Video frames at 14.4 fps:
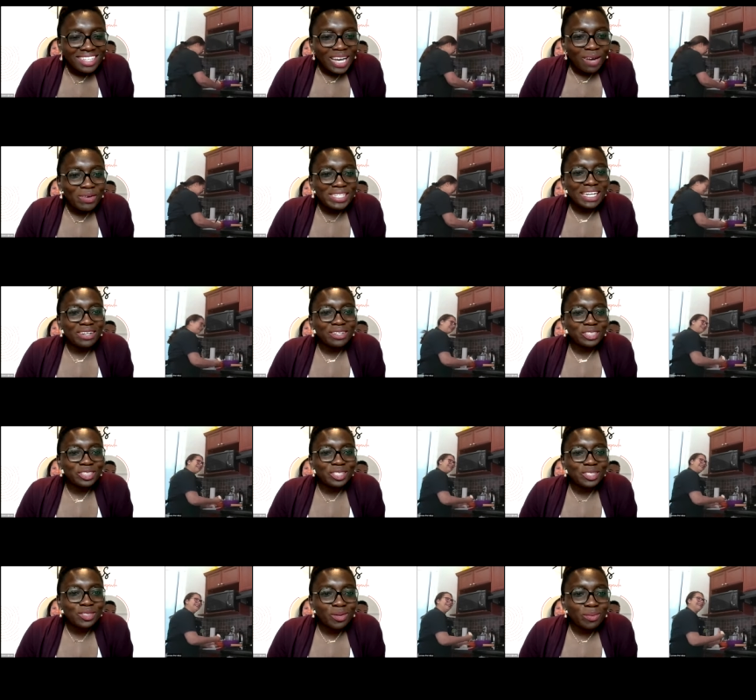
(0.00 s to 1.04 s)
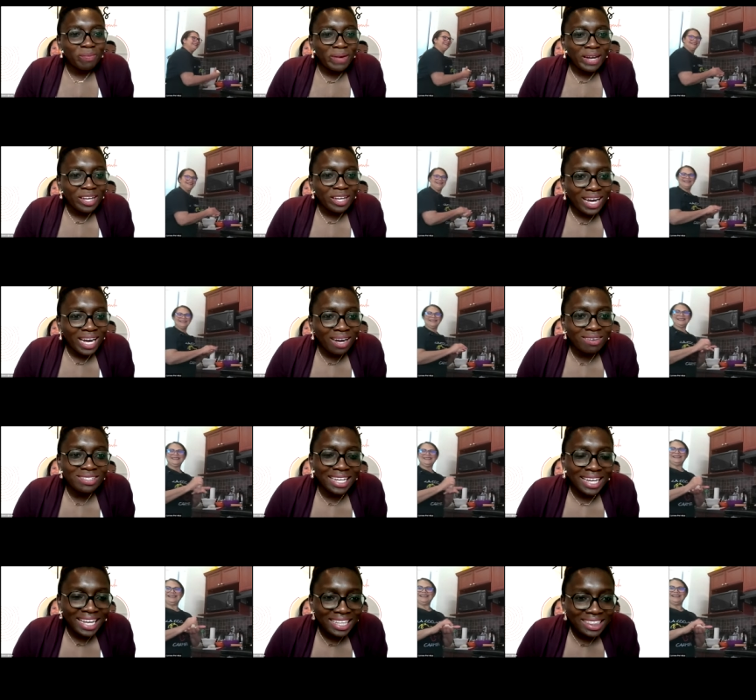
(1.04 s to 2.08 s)
I wish I could just stop by your house
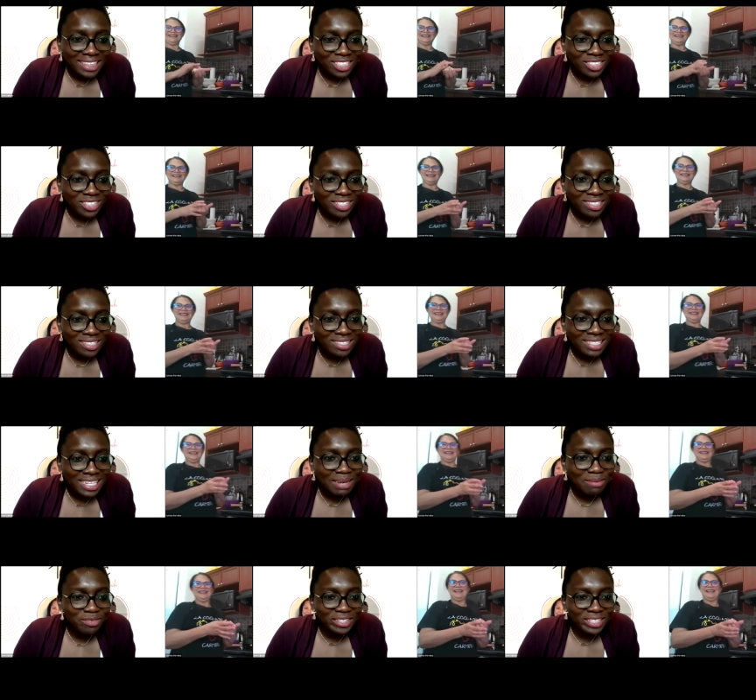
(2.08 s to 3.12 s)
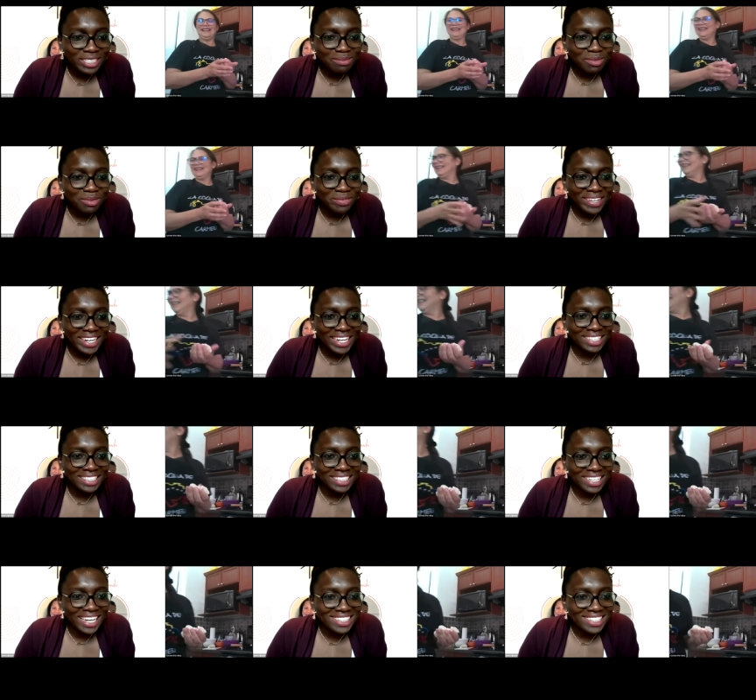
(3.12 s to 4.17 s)
and get there just in time for it to be ready and
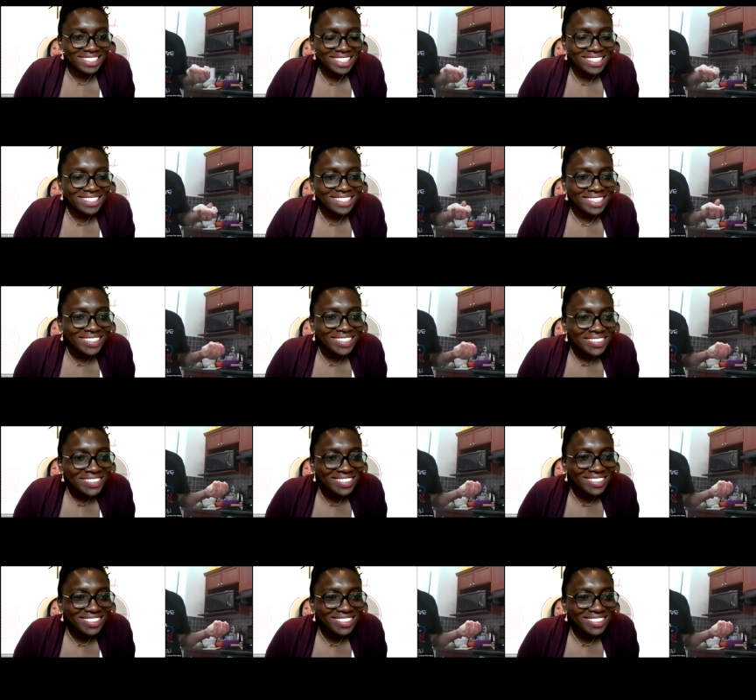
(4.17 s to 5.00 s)
then I can taste it.